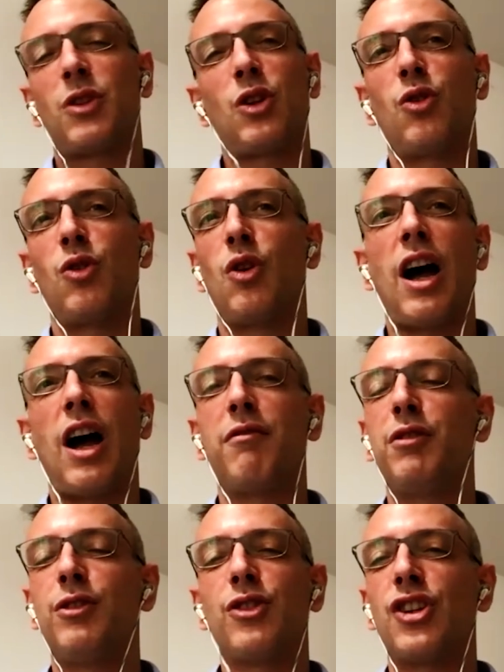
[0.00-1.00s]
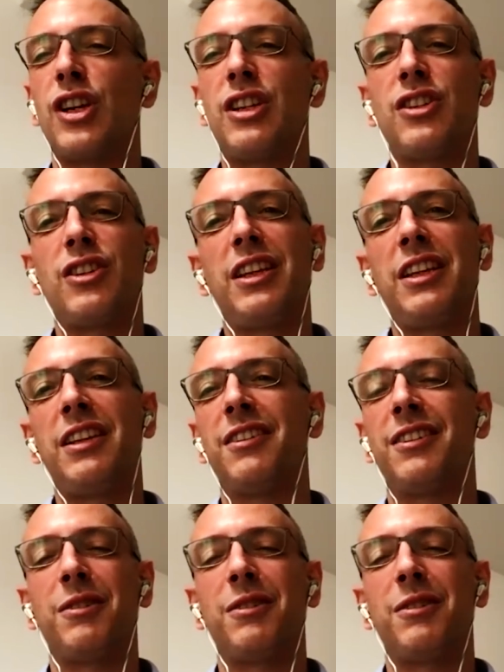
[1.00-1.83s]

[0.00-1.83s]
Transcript: So I wouldn't change neither